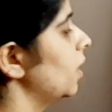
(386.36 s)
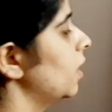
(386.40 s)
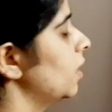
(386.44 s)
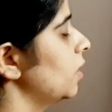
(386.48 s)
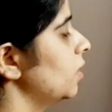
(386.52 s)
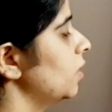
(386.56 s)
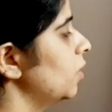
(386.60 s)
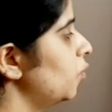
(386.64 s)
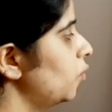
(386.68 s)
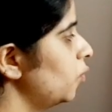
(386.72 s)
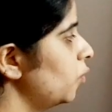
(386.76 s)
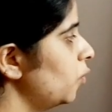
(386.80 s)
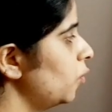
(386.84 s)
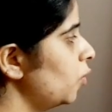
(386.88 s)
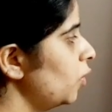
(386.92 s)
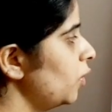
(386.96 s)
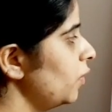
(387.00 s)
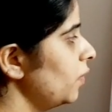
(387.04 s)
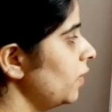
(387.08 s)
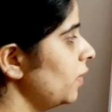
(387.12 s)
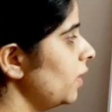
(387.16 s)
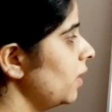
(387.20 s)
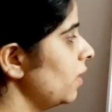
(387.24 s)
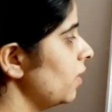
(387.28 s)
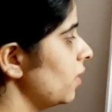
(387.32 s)
The food
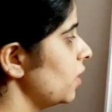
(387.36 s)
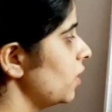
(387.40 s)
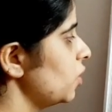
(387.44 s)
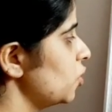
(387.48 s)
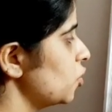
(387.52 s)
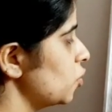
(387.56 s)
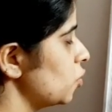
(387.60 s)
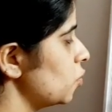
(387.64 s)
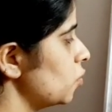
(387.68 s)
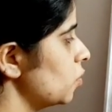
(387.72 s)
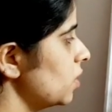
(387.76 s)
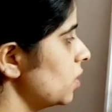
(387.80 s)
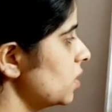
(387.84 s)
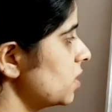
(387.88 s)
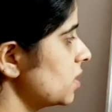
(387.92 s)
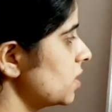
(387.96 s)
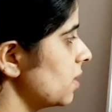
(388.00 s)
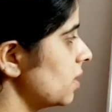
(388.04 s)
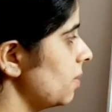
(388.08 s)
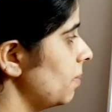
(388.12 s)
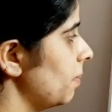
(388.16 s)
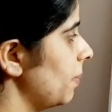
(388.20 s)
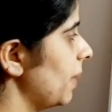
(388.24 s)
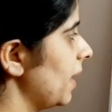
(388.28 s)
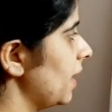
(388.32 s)
will reach to these
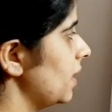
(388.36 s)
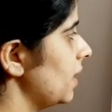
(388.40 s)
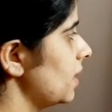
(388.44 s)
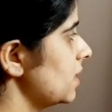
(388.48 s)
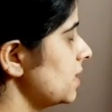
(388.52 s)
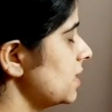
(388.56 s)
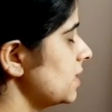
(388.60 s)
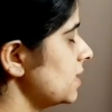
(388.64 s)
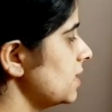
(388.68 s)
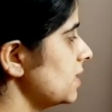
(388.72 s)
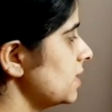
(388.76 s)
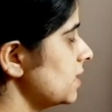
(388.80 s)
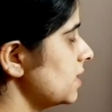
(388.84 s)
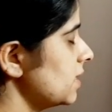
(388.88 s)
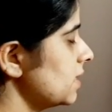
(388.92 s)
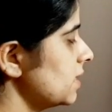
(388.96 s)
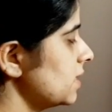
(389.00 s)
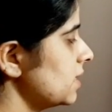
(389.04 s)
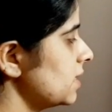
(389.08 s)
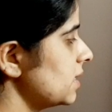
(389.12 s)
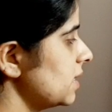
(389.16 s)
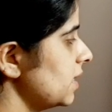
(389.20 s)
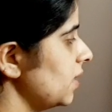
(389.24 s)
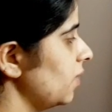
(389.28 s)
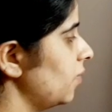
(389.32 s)
companion cells and
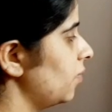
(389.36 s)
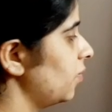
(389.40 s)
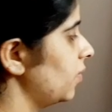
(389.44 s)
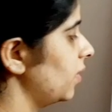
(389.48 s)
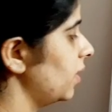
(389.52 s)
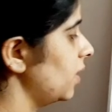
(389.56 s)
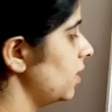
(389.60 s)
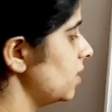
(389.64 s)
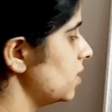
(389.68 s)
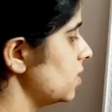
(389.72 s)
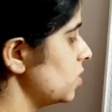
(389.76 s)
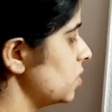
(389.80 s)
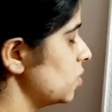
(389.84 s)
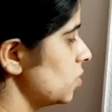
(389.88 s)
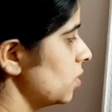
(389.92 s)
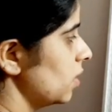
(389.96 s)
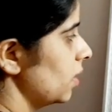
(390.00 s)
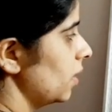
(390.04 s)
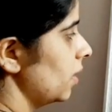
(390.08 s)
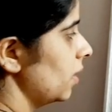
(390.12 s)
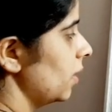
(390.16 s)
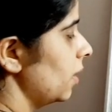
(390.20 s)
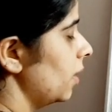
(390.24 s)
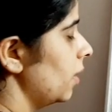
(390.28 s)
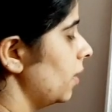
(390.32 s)
sieve cells
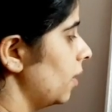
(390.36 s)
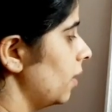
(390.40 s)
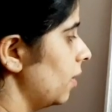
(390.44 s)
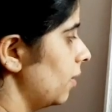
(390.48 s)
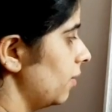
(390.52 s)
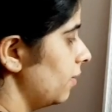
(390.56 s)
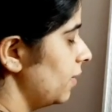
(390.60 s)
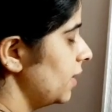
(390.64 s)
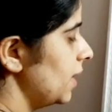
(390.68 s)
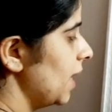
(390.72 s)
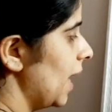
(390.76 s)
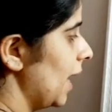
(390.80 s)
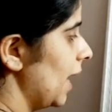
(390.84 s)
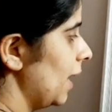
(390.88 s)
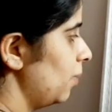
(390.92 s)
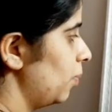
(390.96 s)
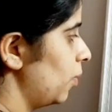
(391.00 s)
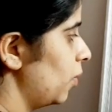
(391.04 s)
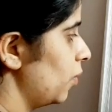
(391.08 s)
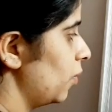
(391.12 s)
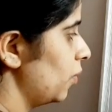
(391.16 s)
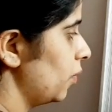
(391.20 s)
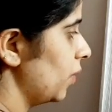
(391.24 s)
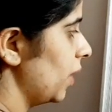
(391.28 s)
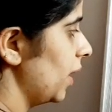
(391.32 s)
with help
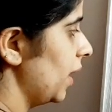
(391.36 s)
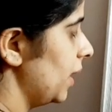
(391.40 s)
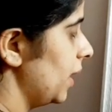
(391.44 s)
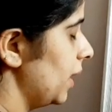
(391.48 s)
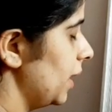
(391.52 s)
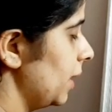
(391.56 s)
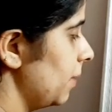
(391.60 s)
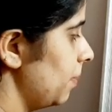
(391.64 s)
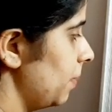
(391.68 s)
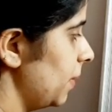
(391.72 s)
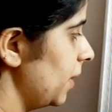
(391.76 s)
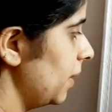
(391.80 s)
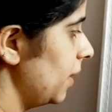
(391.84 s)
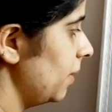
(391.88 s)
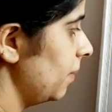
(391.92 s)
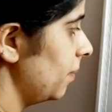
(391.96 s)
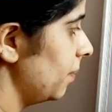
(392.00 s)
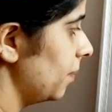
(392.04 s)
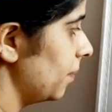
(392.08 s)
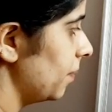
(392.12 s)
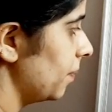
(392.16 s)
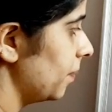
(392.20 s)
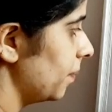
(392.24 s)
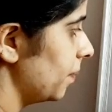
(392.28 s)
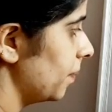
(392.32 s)
of ATP,
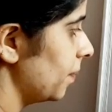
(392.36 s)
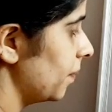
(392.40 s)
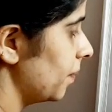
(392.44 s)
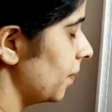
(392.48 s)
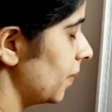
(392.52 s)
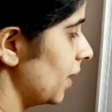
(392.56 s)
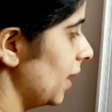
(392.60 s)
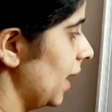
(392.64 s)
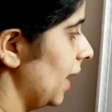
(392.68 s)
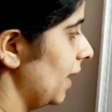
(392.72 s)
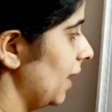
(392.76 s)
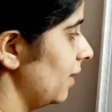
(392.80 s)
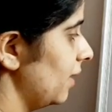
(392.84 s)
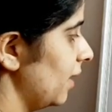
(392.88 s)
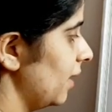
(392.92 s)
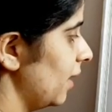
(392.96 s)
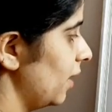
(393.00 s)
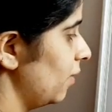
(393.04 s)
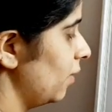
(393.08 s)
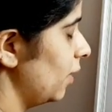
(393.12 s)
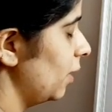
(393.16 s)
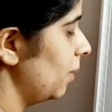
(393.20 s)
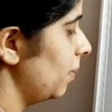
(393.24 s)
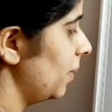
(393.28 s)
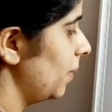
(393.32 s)
and there
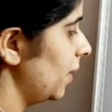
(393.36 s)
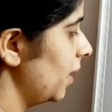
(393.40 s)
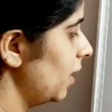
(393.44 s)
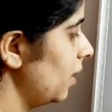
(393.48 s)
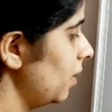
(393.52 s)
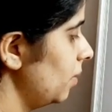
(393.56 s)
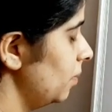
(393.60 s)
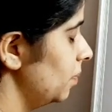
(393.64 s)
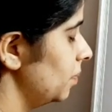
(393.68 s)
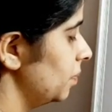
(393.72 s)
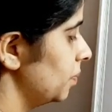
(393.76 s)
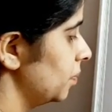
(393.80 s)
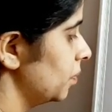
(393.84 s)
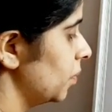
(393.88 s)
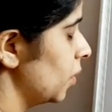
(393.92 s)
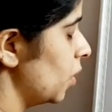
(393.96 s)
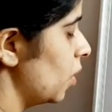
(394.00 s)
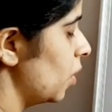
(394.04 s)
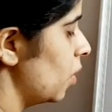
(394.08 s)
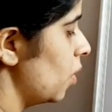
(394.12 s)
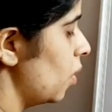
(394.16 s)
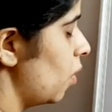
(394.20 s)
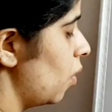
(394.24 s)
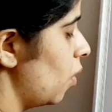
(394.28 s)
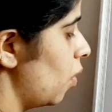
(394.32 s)
will be a
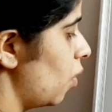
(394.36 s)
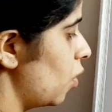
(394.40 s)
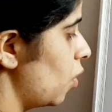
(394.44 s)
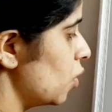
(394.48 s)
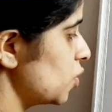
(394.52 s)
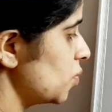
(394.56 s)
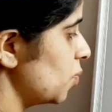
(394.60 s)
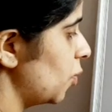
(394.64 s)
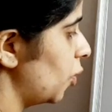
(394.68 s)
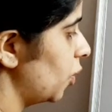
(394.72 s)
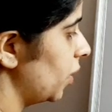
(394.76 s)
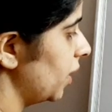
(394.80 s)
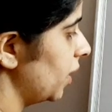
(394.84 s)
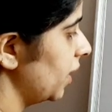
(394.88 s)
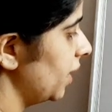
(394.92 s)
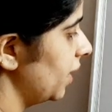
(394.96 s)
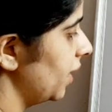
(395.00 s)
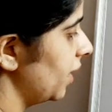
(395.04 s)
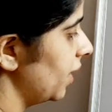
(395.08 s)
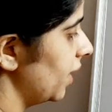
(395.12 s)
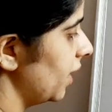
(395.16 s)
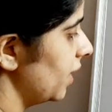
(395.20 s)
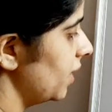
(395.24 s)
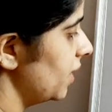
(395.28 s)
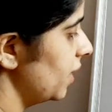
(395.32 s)
osmotic
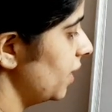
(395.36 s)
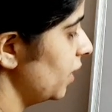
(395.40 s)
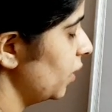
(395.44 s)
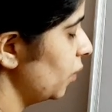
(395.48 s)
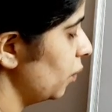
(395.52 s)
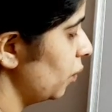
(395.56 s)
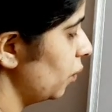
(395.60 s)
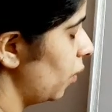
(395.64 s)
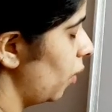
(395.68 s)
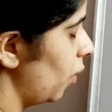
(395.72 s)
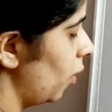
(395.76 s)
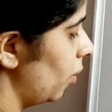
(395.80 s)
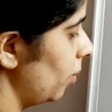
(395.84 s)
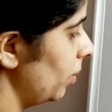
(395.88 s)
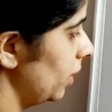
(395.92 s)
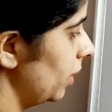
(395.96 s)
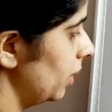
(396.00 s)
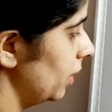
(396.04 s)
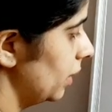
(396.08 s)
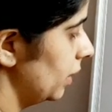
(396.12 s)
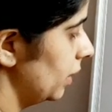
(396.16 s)
gradient formed.